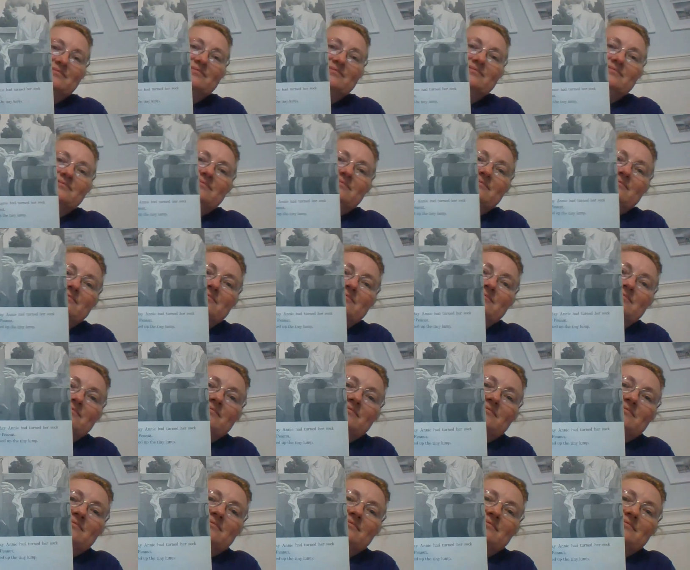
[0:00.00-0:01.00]

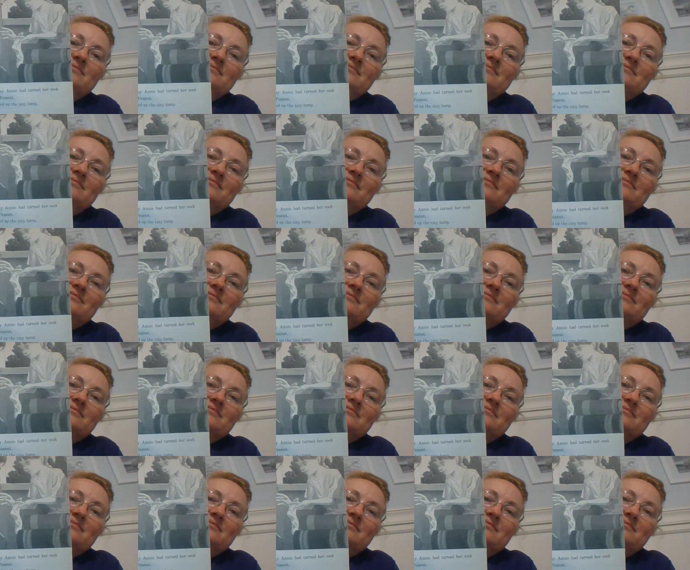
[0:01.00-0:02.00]

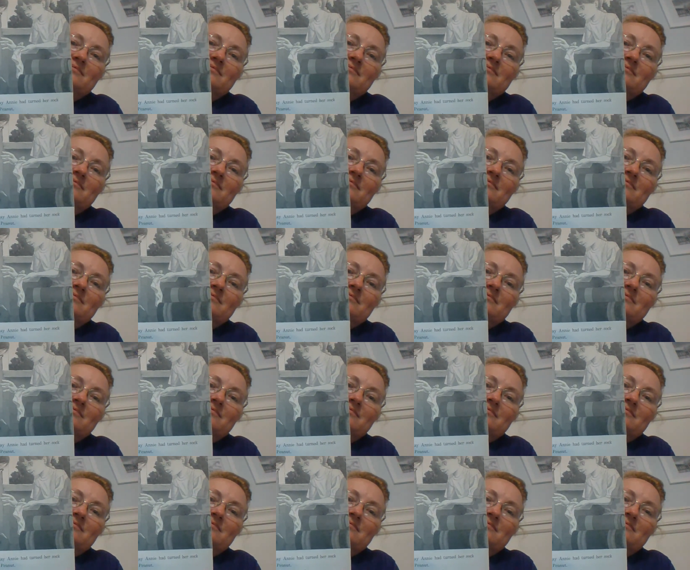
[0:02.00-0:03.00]

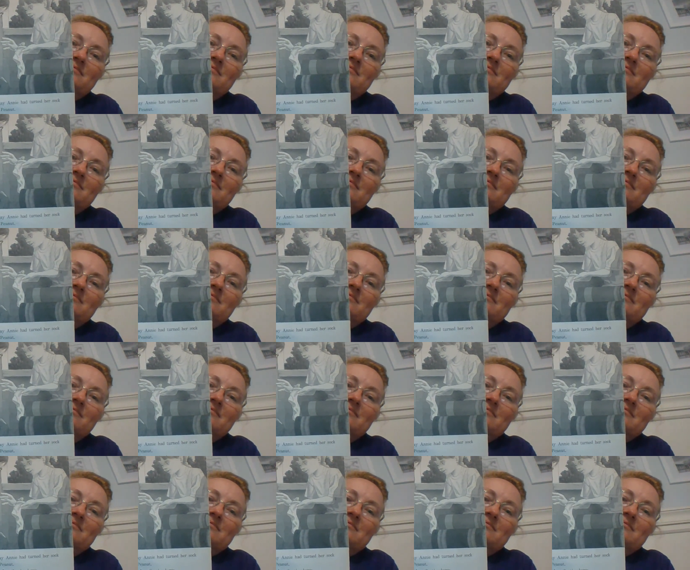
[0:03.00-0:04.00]

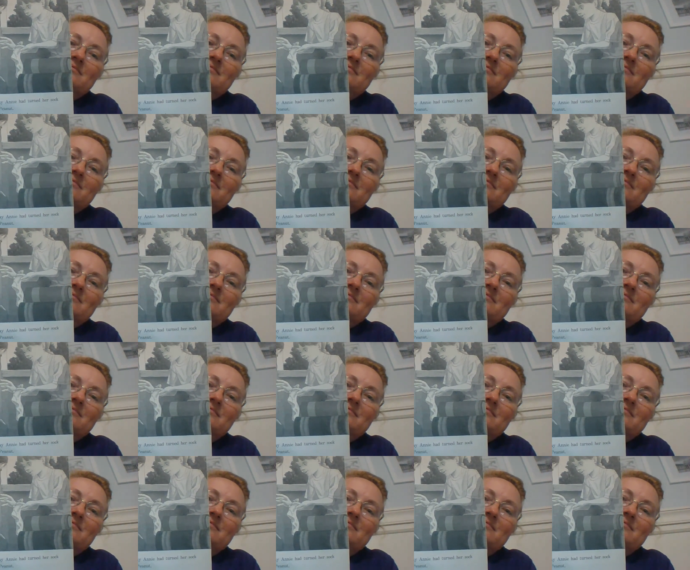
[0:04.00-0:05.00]

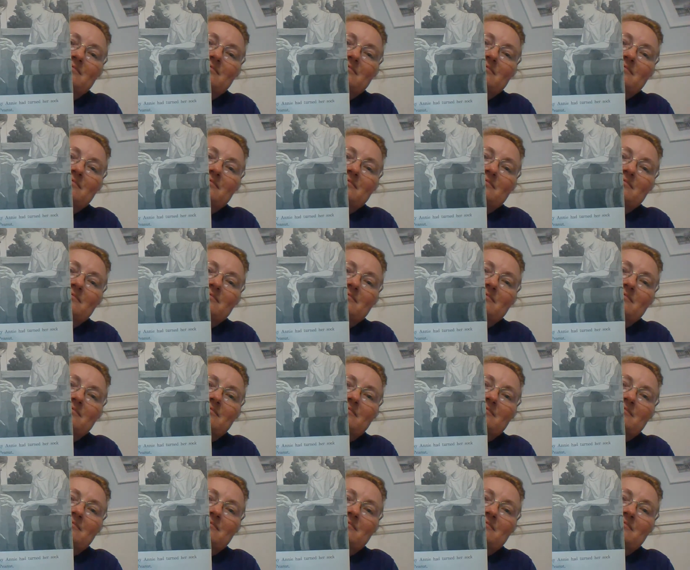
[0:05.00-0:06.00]

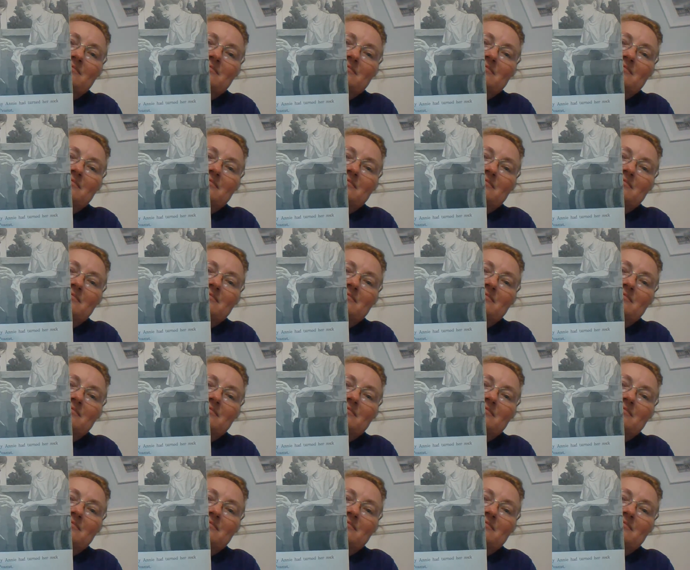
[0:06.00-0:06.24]
Nothing is said.